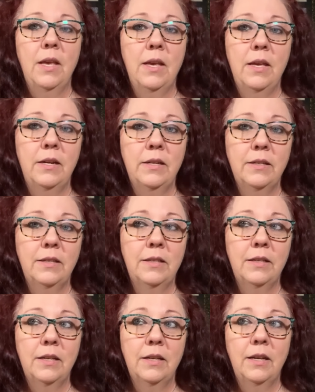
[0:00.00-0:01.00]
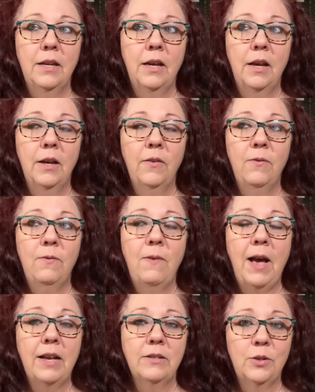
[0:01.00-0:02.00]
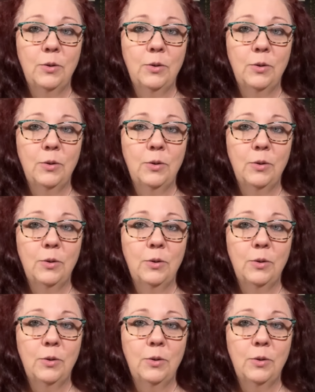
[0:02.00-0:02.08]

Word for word: It is fast